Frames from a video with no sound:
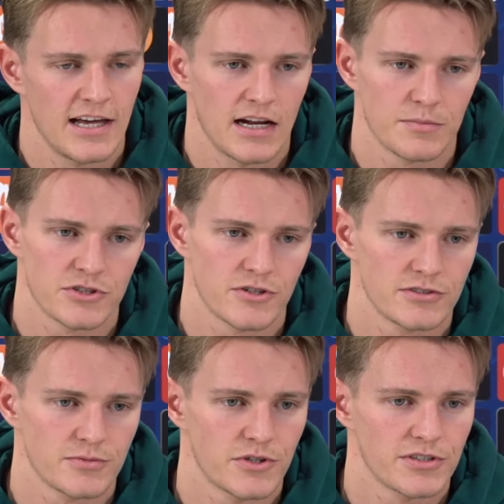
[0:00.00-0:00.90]
and I'm sure
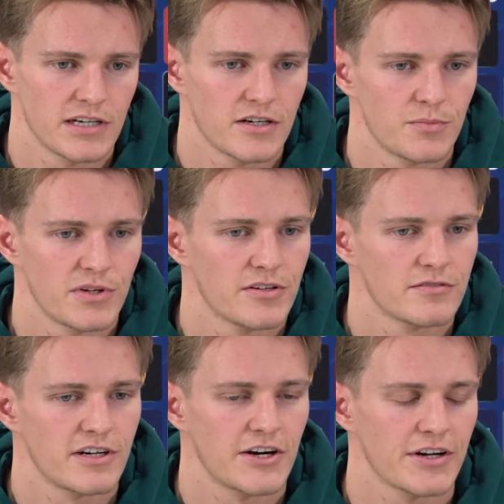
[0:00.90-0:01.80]
tomorrow they're going to be on
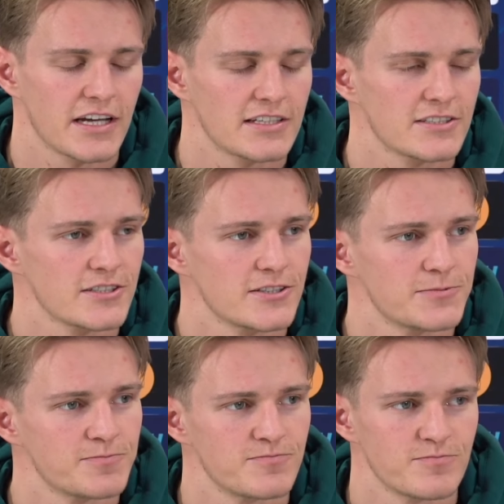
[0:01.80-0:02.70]
fire again. So
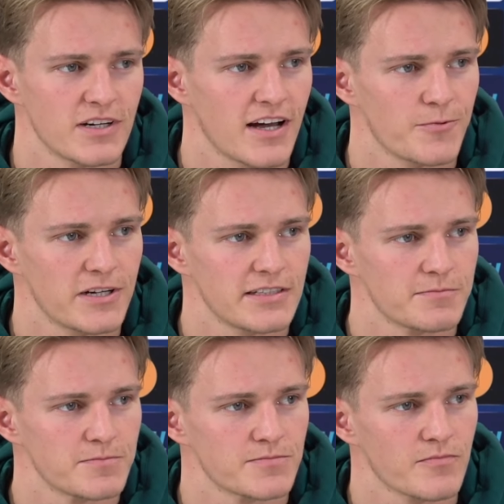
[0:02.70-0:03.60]
can't wait.
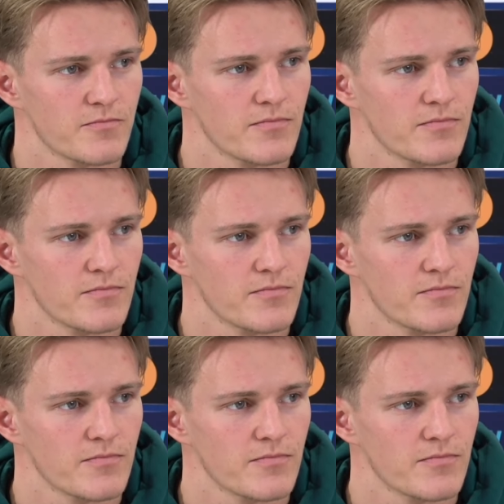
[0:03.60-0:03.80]
Just